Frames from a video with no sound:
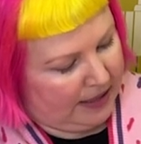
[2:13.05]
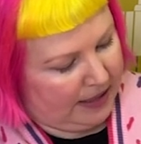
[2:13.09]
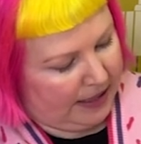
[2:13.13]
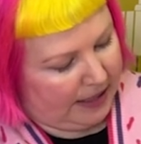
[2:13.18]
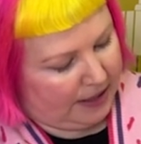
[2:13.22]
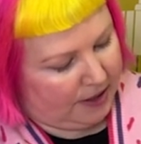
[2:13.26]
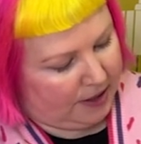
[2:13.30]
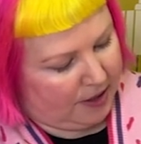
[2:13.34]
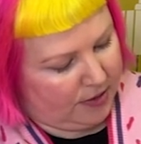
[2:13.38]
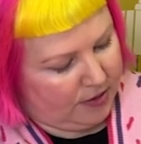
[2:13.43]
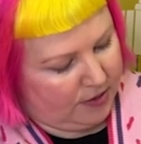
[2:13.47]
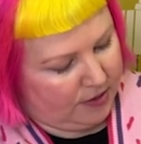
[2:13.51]

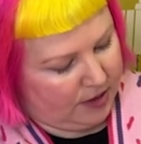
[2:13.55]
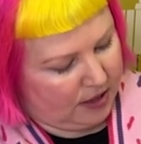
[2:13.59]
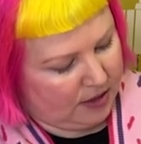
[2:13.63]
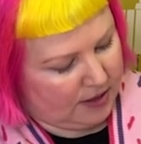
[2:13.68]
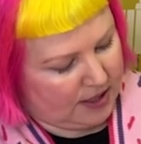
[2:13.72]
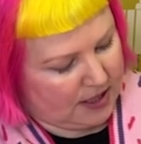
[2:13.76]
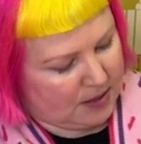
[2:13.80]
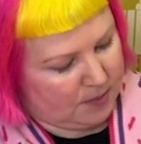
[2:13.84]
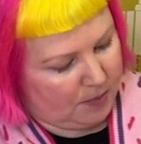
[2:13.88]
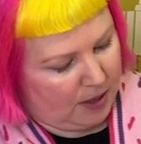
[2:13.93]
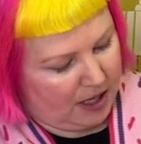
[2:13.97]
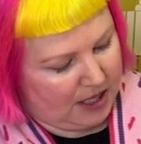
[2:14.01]
And I think
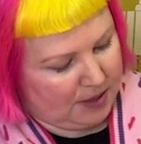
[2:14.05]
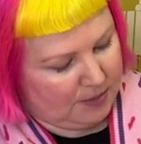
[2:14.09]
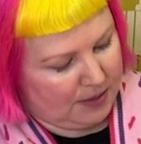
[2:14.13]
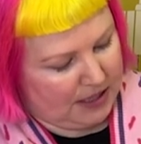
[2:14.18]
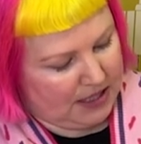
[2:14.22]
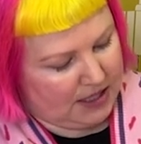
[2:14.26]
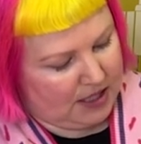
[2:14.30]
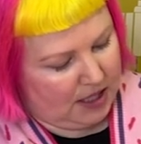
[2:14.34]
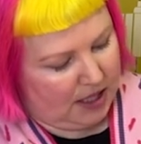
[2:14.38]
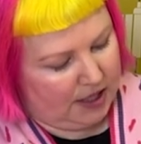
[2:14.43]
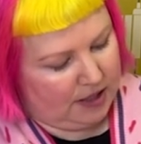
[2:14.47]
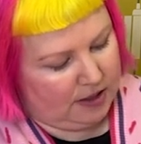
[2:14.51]
this might have been
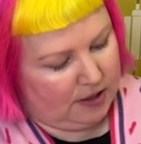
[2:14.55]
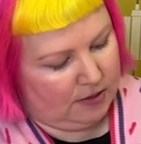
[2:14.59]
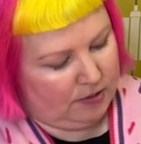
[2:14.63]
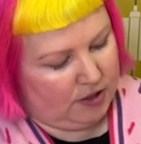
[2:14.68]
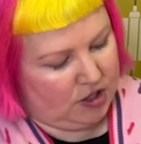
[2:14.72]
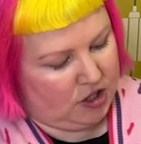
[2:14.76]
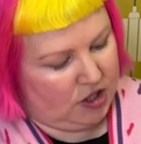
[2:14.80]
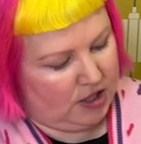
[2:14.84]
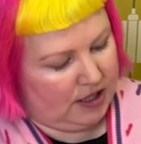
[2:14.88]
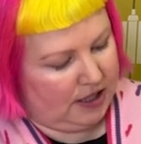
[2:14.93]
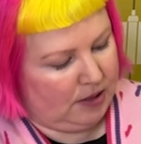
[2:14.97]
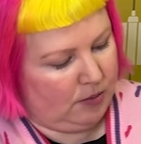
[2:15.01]
done
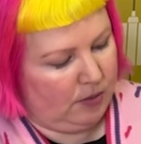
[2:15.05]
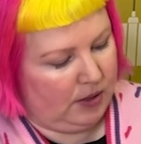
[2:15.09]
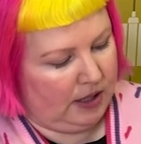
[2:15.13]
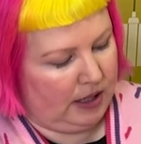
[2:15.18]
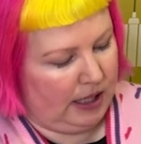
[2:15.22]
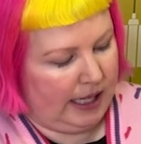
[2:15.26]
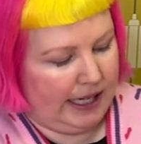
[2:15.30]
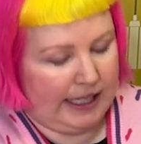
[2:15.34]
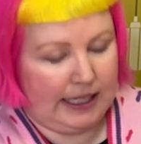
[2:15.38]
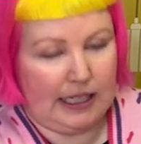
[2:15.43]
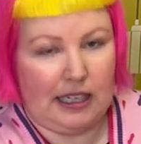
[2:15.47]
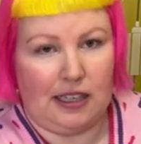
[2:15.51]
originally with
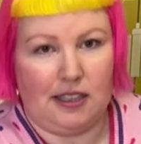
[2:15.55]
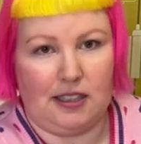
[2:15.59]
like